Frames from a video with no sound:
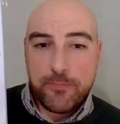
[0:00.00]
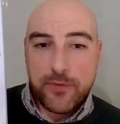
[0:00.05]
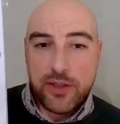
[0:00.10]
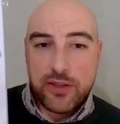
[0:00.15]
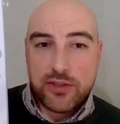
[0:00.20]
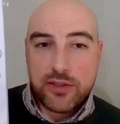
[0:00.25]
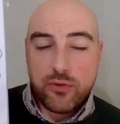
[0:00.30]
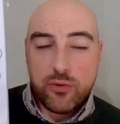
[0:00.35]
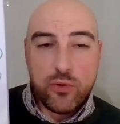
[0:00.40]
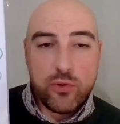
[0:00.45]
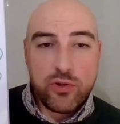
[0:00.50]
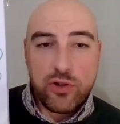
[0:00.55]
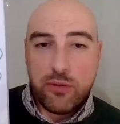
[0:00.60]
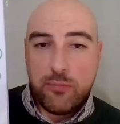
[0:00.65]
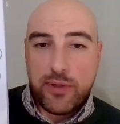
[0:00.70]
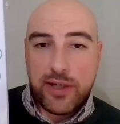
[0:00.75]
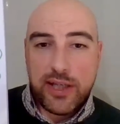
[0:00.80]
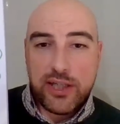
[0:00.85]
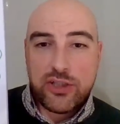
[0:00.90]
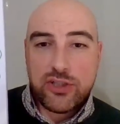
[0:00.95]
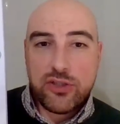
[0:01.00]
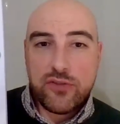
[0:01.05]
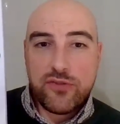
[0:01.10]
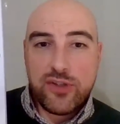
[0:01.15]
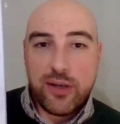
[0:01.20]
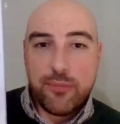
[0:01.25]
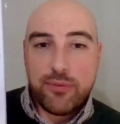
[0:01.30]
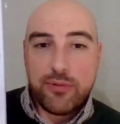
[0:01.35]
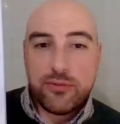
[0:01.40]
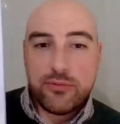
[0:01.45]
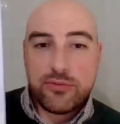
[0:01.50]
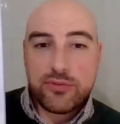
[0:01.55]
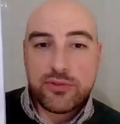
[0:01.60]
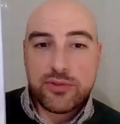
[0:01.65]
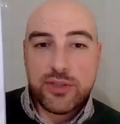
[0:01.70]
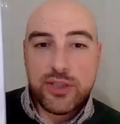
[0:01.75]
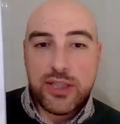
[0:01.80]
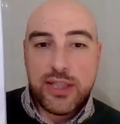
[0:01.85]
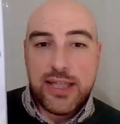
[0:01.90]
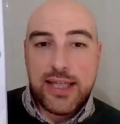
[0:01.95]
So all combination of doubles,
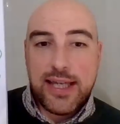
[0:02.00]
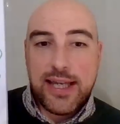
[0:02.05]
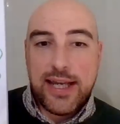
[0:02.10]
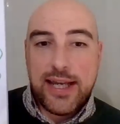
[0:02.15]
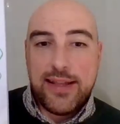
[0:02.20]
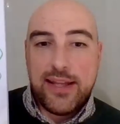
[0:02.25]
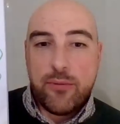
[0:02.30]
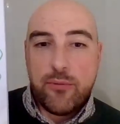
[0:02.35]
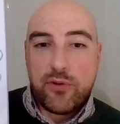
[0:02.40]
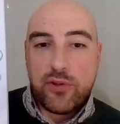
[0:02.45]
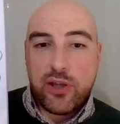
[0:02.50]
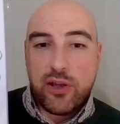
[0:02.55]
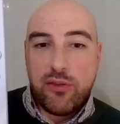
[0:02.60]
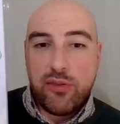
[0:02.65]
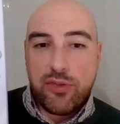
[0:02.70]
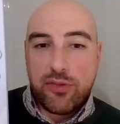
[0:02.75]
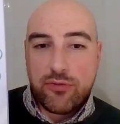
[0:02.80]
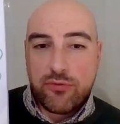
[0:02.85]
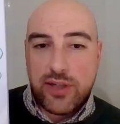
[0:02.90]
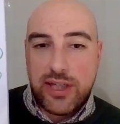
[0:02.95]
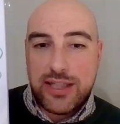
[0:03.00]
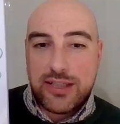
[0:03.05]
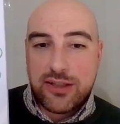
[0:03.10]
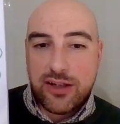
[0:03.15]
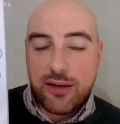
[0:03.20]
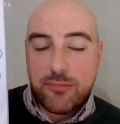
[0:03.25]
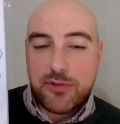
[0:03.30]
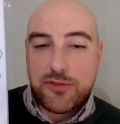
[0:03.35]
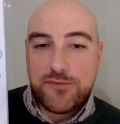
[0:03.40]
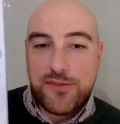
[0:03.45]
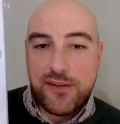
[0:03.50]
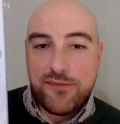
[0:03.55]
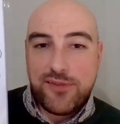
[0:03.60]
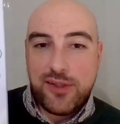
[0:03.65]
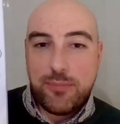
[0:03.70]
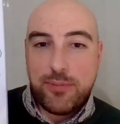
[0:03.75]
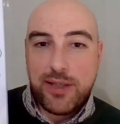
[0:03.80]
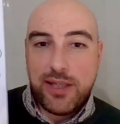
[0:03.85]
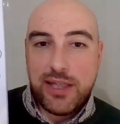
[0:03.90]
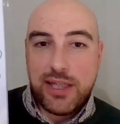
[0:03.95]
and then we're going 3 times
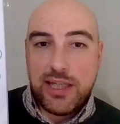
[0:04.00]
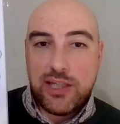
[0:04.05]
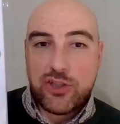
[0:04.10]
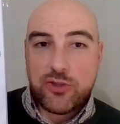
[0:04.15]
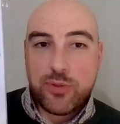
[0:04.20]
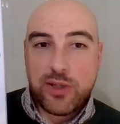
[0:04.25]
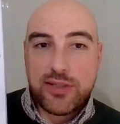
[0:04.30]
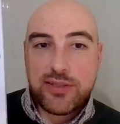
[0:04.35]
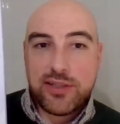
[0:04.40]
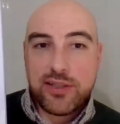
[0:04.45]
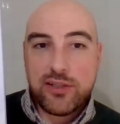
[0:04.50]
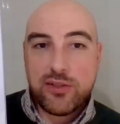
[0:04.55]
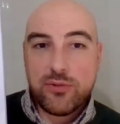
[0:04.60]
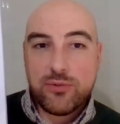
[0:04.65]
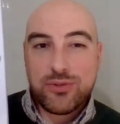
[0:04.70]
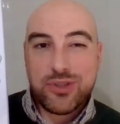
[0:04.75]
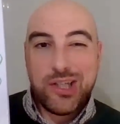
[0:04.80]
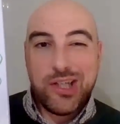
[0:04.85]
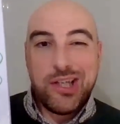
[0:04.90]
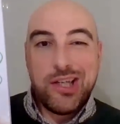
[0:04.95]
50p each way singles.